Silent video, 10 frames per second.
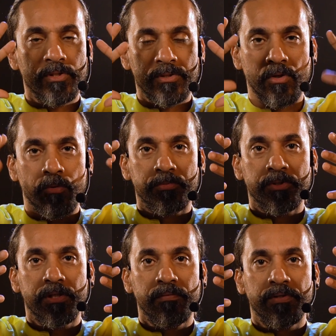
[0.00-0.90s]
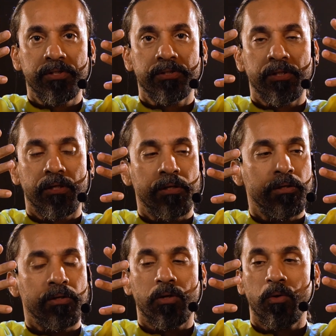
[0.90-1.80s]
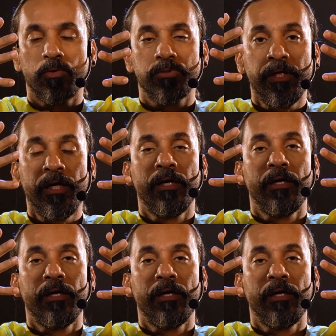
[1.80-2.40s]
Just observe this closely.